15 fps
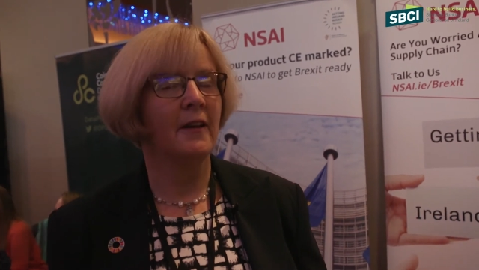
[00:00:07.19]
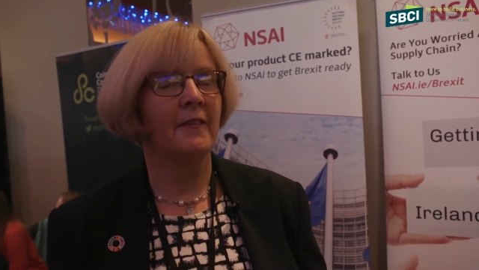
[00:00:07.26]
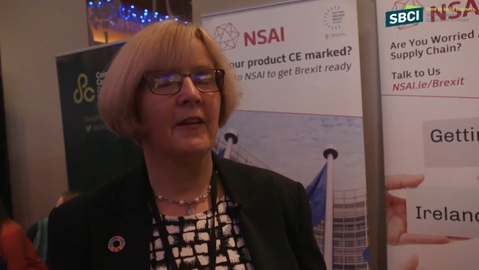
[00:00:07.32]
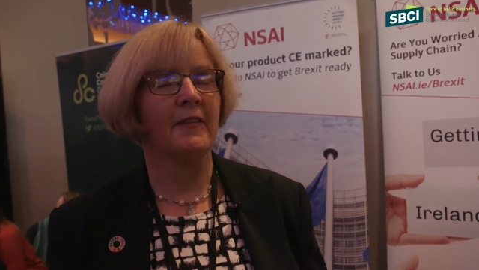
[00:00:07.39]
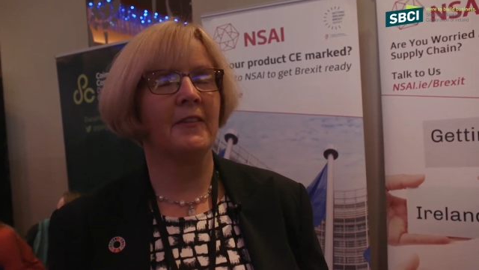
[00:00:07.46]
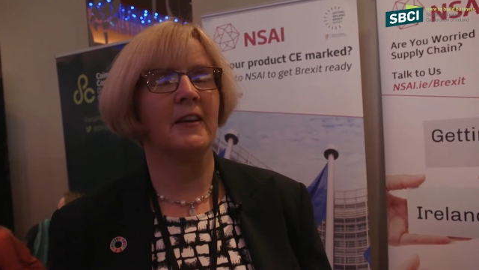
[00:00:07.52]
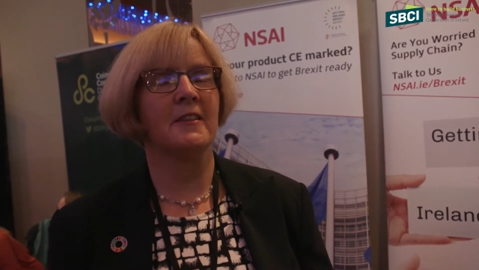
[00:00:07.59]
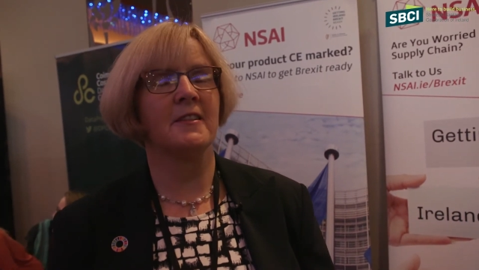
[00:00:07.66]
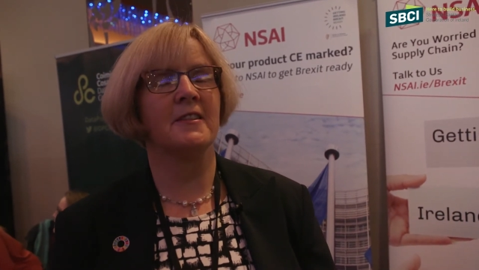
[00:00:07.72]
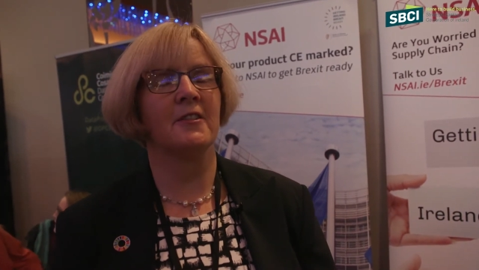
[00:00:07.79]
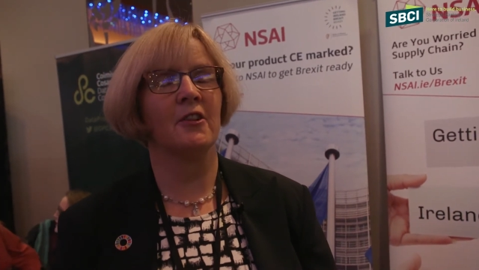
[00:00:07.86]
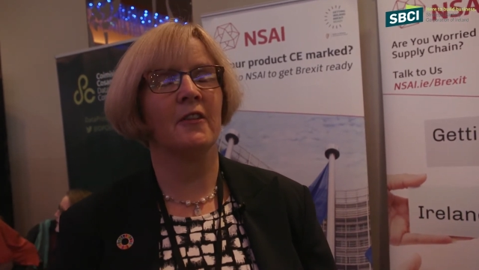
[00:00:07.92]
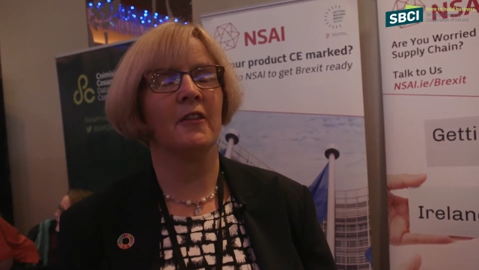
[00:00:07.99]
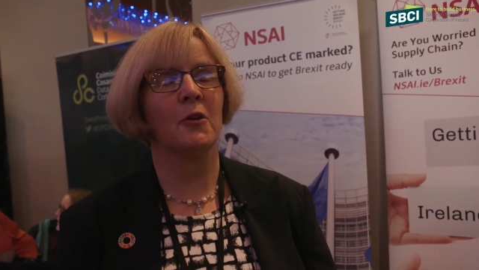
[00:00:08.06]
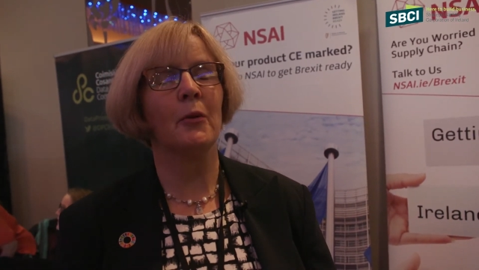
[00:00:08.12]
that that is
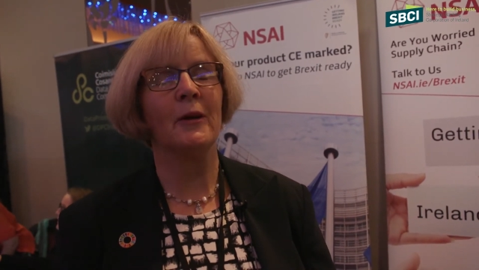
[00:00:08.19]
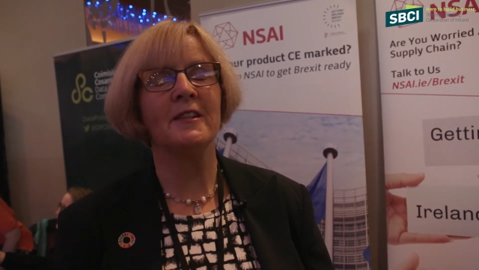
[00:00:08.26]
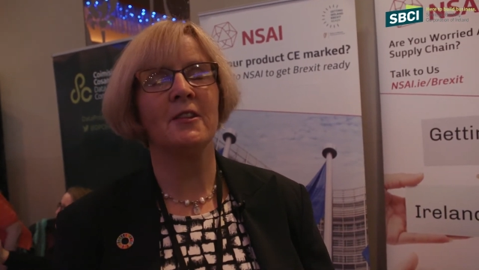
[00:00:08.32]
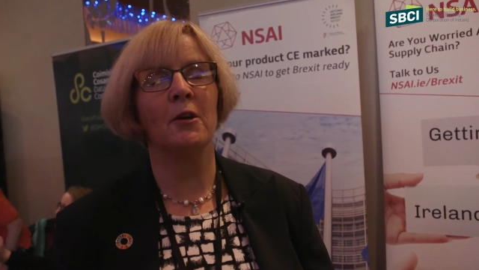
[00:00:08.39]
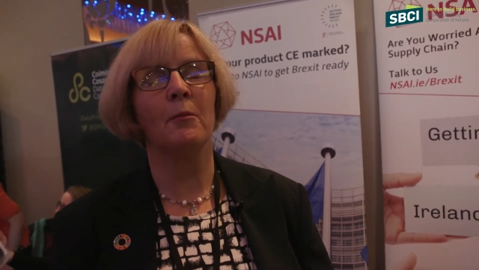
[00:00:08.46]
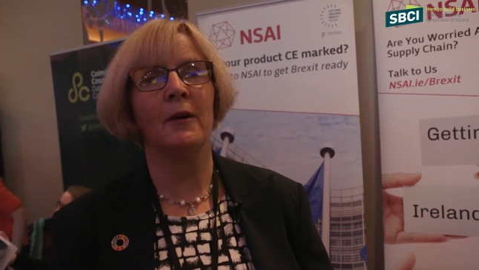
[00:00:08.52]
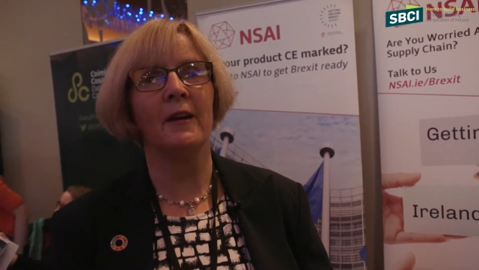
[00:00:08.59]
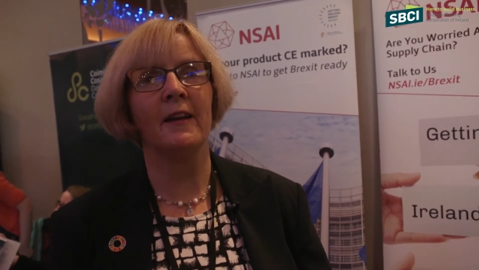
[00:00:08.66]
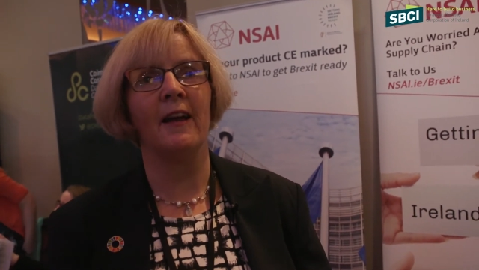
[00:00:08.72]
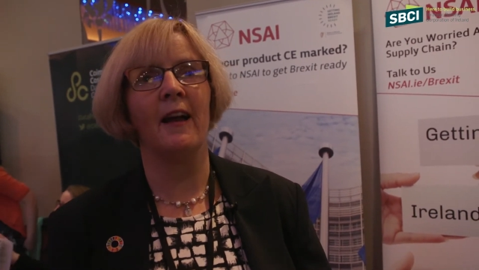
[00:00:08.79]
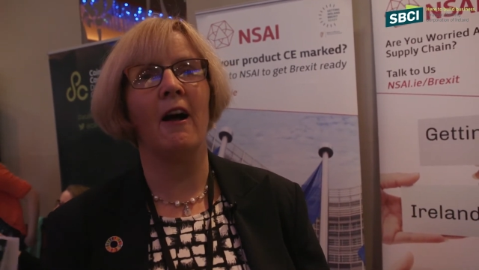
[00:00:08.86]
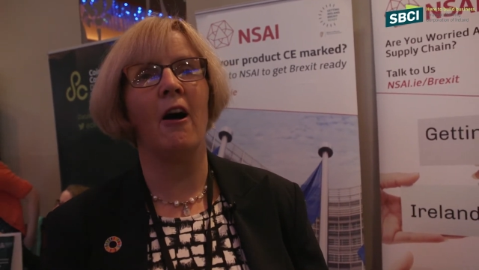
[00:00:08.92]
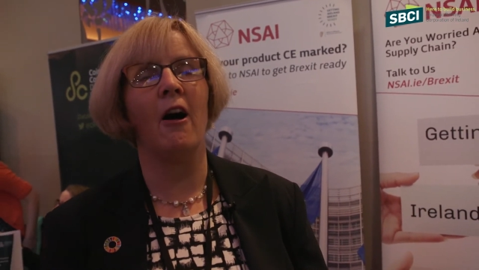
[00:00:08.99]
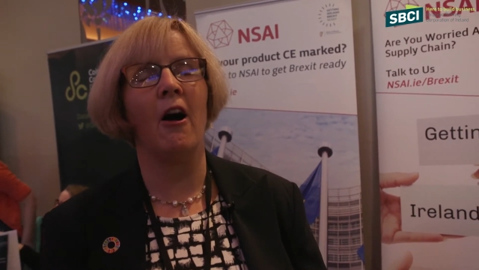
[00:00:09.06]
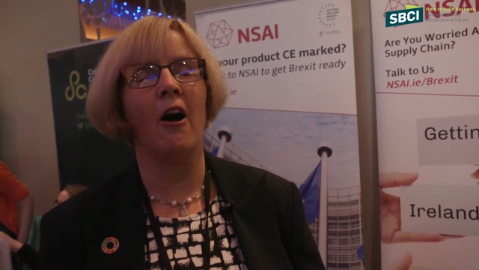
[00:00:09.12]
sort of a quick summary
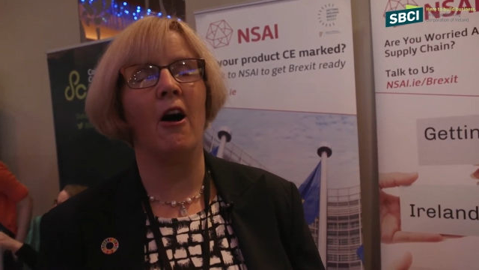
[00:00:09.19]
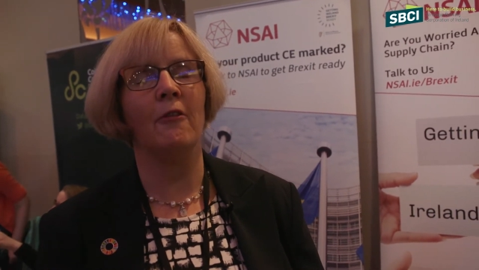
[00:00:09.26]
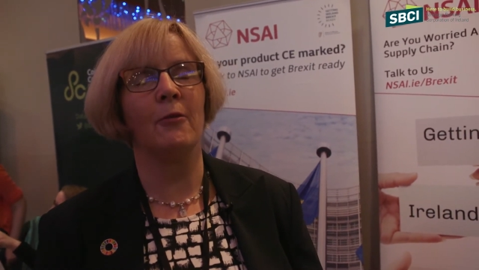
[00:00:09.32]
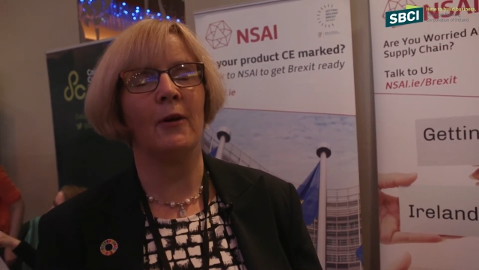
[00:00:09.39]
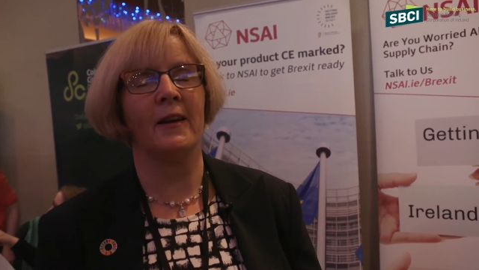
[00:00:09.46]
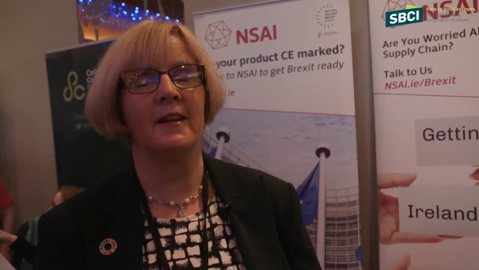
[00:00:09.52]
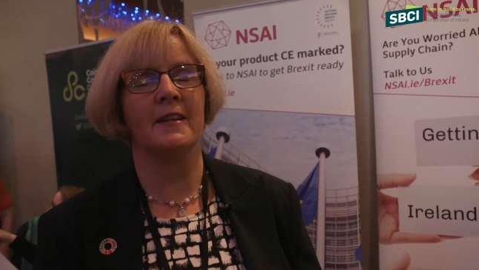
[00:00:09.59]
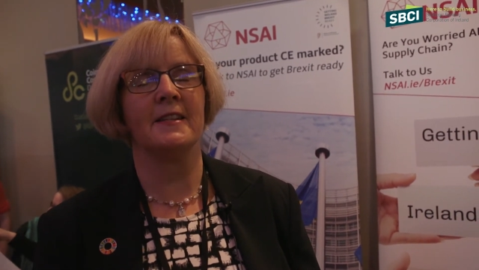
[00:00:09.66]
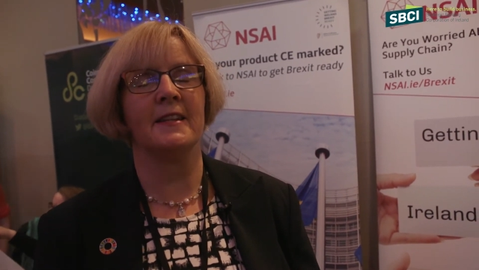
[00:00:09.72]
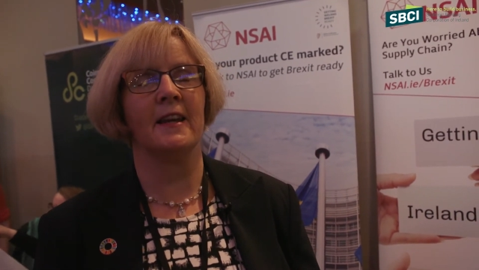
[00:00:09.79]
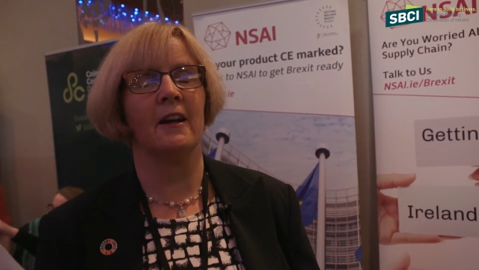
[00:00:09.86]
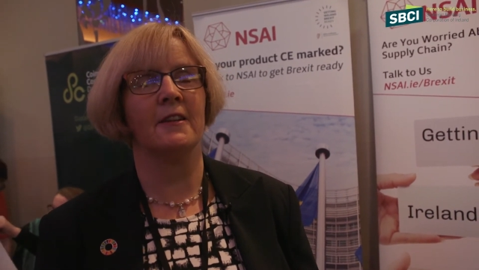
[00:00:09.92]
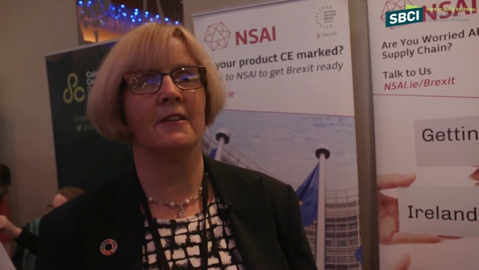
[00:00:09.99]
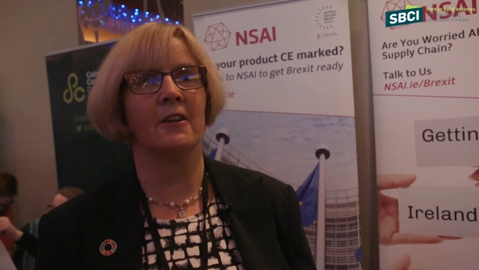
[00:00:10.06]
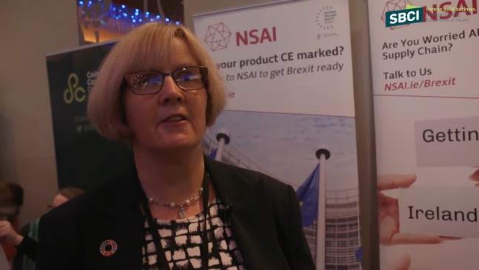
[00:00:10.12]
uh, of what
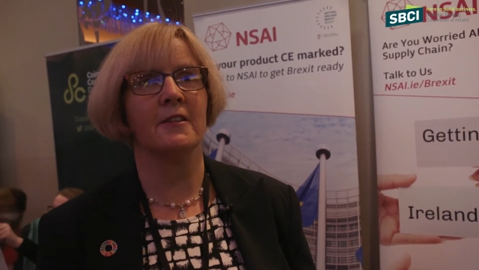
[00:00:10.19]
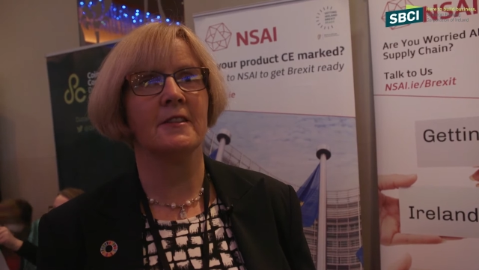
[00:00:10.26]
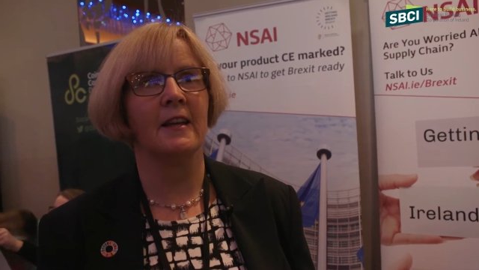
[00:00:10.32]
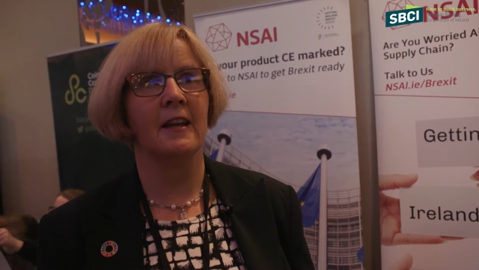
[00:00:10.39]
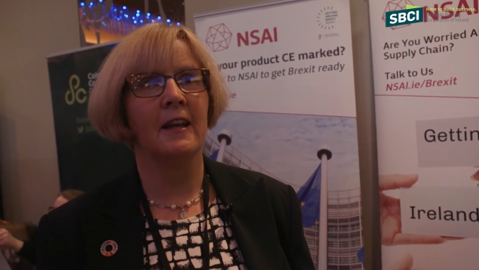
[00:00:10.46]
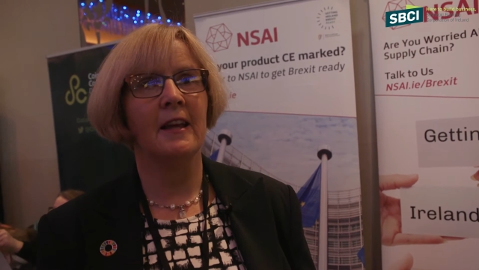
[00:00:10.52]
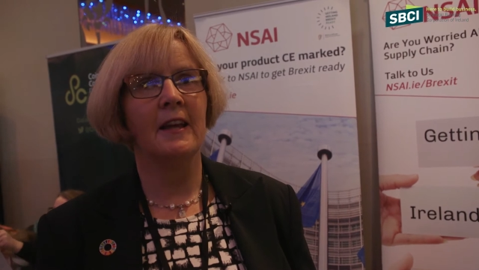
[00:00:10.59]
NSAI does.